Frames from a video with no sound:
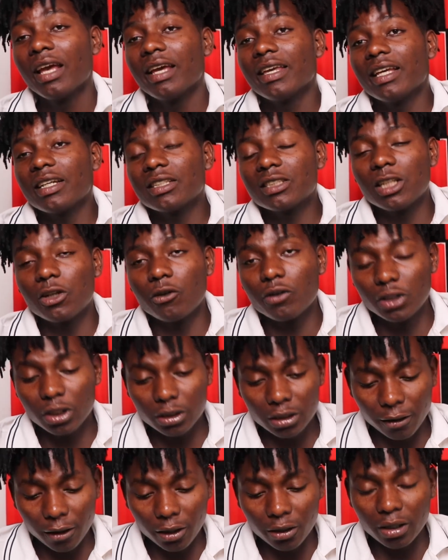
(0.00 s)
here's the
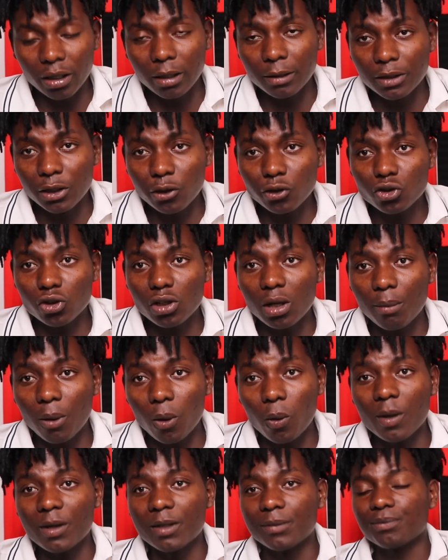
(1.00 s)
reason number
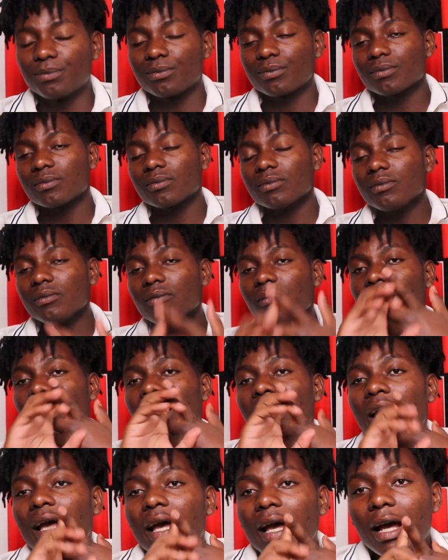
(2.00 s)
one.
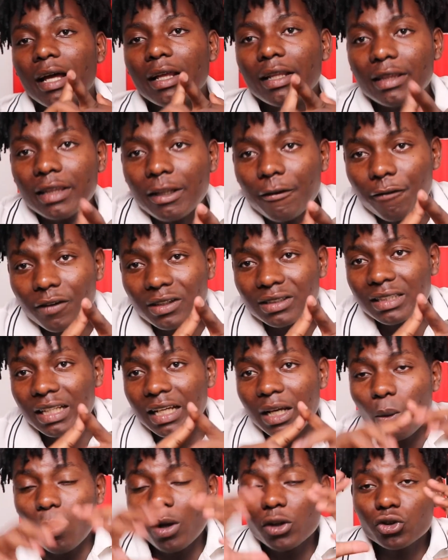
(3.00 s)
The first
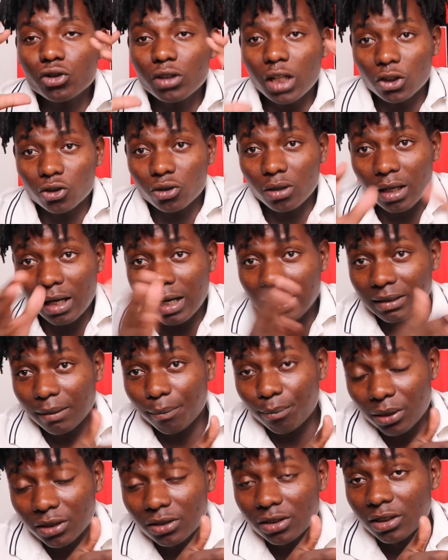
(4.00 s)
thing, once you nationalize the
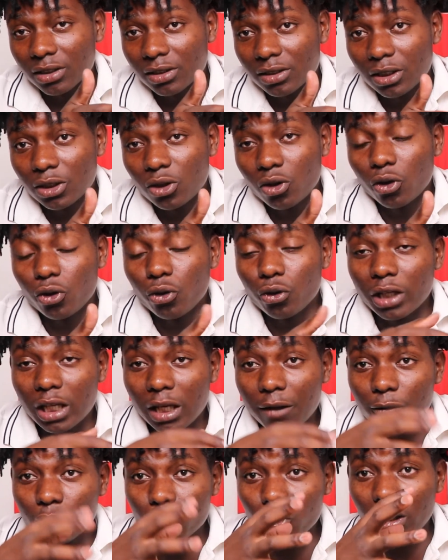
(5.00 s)
business, you know, you
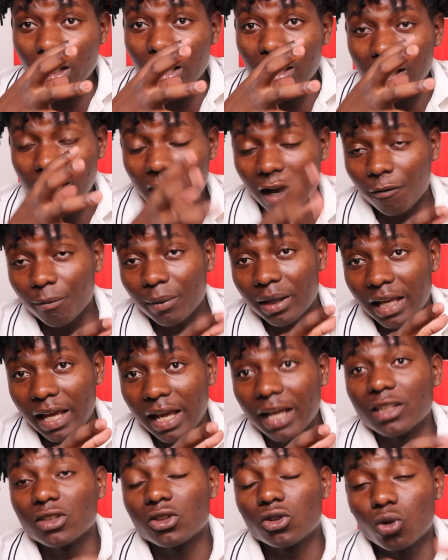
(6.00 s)
give to a government
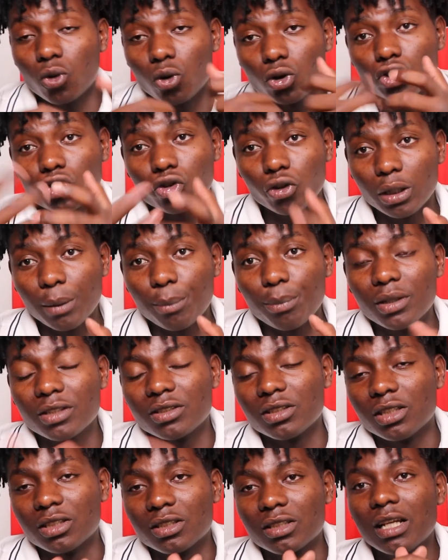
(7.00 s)
hands to control the
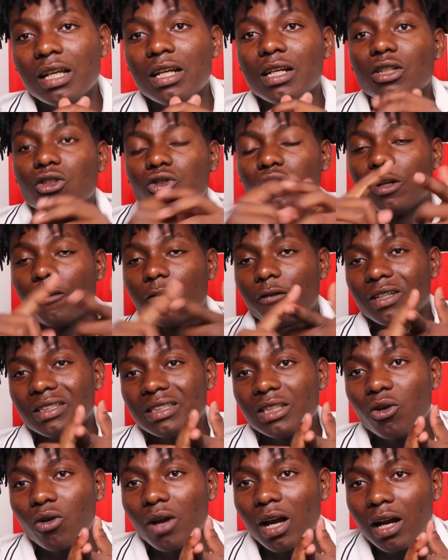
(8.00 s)
business. So the first
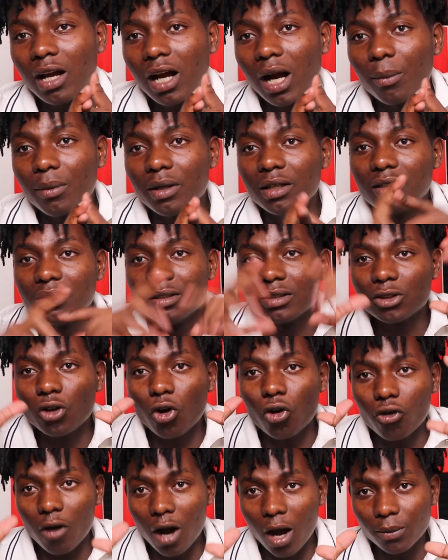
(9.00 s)
thing gonna come is
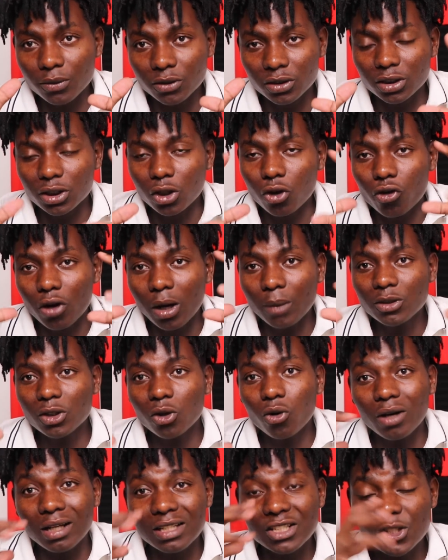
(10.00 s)
corruption. The
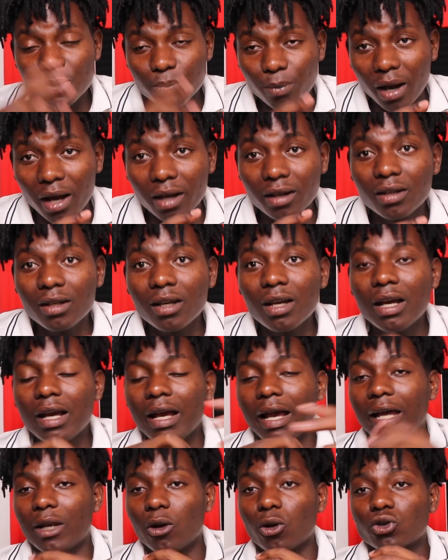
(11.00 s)
corruption gonna spike
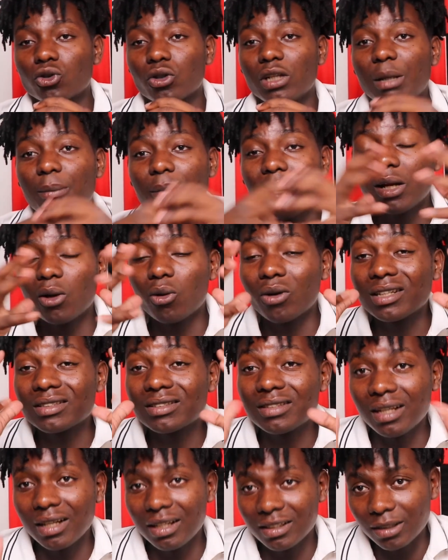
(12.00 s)
and also the money gonna
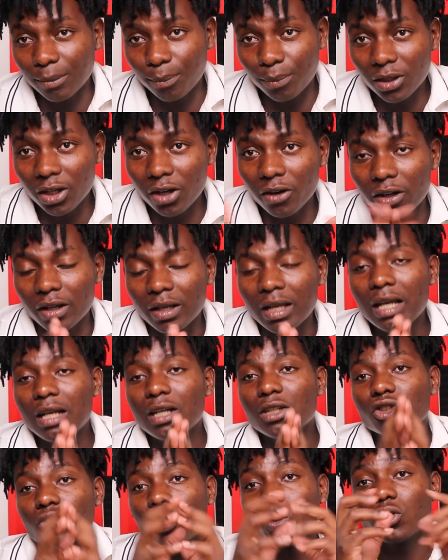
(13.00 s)
start disappearing.
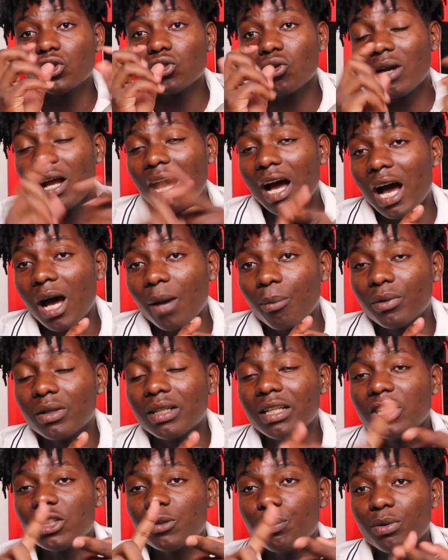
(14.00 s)
So what's gonna
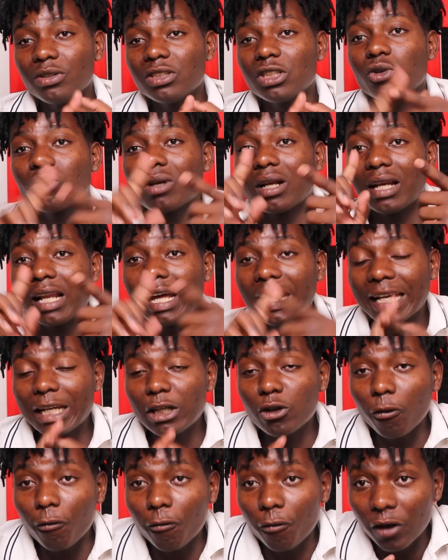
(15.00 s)
happen? This business is gonna lack
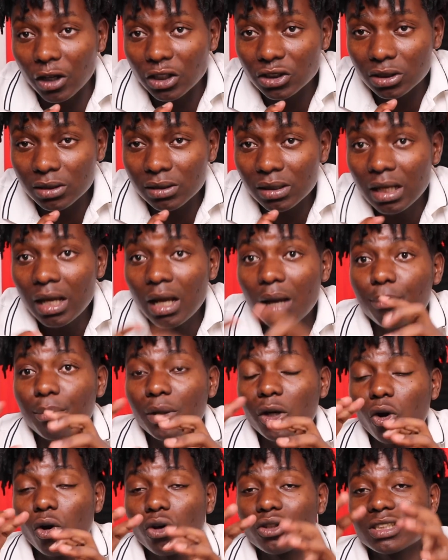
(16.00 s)
innovation
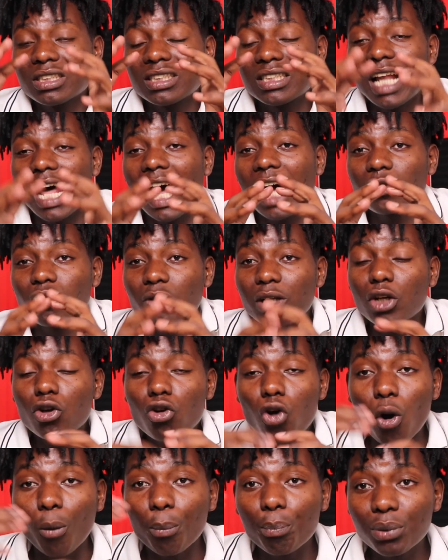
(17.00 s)
because it's not actually
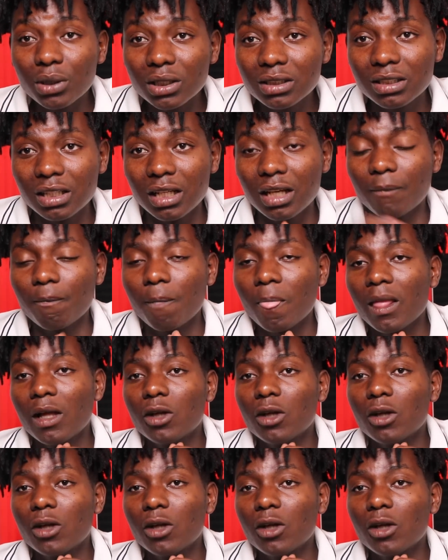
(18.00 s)
competing